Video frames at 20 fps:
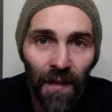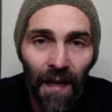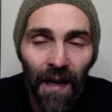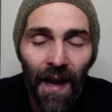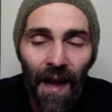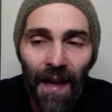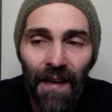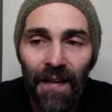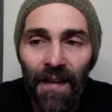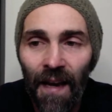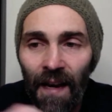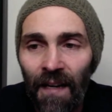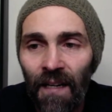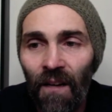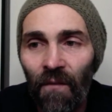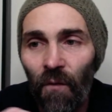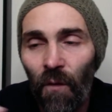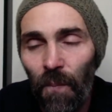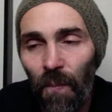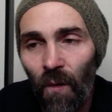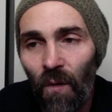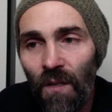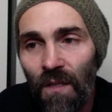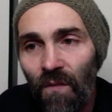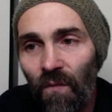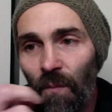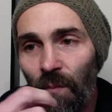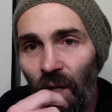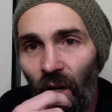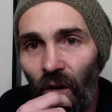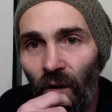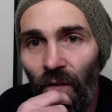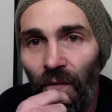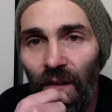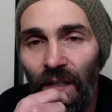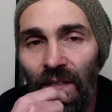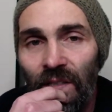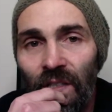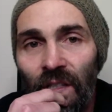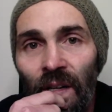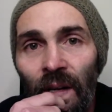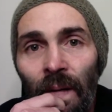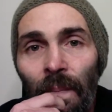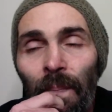they had negative reports from Dorovich.